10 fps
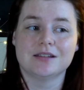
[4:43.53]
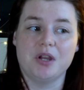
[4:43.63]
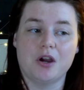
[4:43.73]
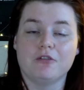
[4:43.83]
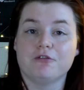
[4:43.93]

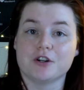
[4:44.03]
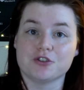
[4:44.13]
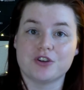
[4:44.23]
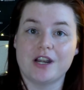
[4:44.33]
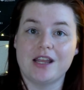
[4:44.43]
beyond
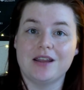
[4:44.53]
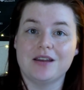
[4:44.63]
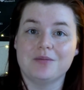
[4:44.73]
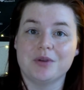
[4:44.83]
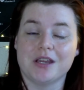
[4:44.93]

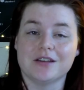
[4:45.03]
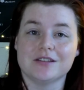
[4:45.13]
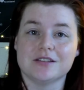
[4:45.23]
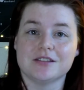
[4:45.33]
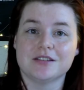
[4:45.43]
frustrating
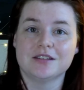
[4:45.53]
because